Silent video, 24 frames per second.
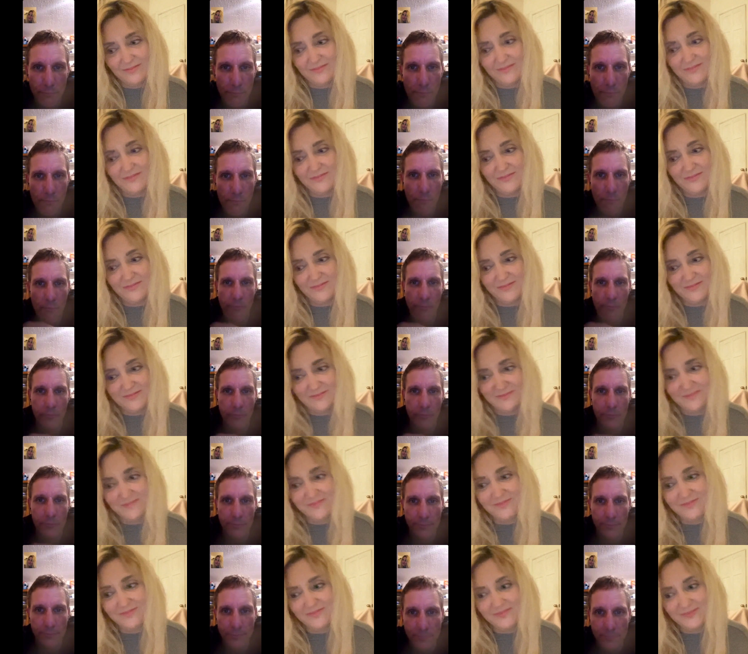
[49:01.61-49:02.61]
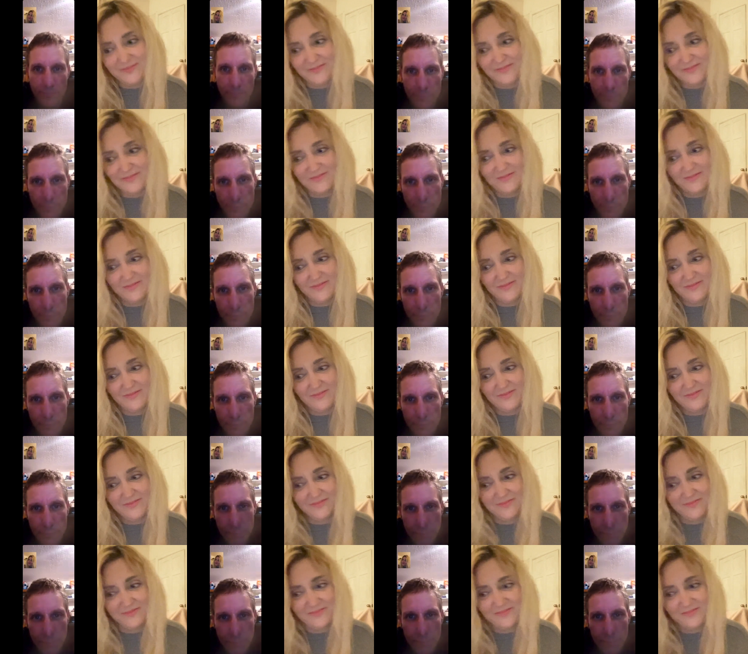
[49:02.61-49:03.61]

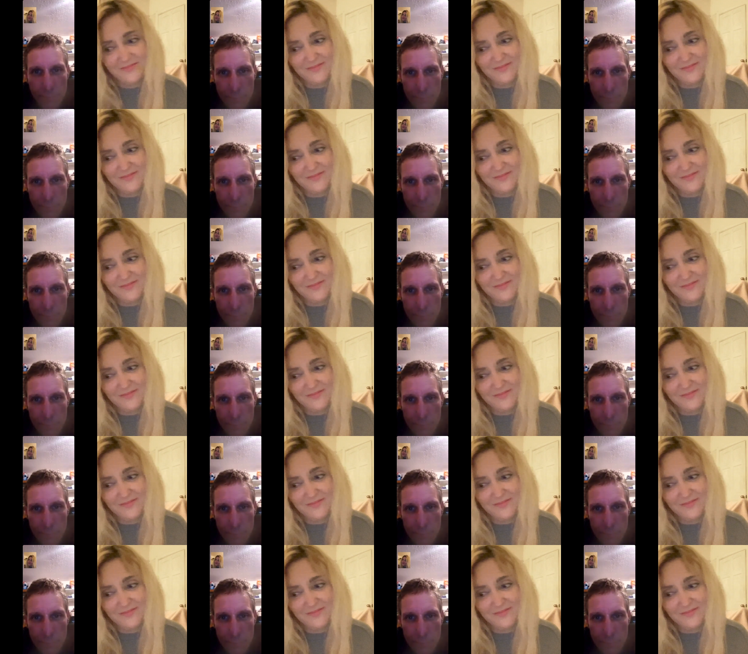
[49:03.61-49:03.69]
(silence)